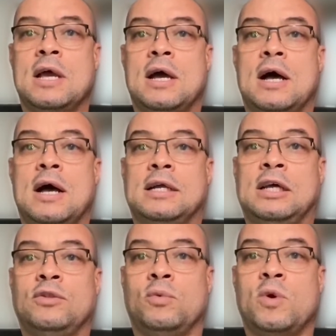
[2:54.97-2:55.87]

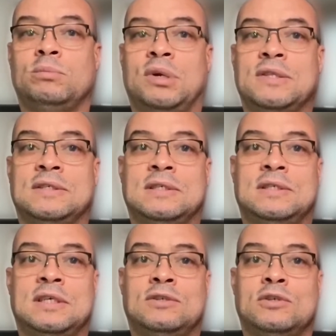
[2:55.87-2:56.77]
Another word, brothers and
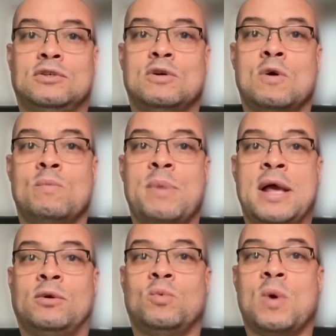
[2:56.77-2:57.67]
sisters, no
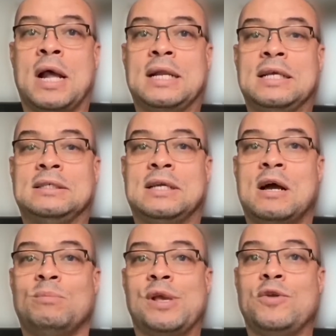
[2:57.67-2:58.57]
matter what is
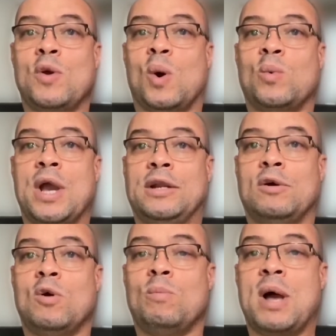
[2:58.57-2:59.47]
coming your way,
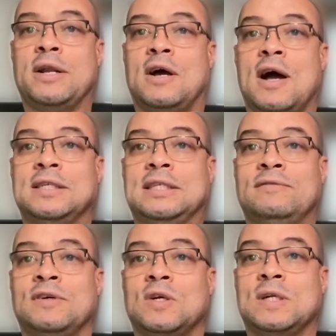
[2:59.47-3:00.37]
no matter how
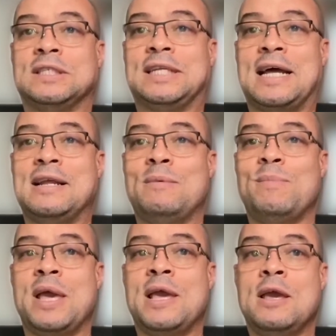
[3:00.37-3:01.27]
difficult that it may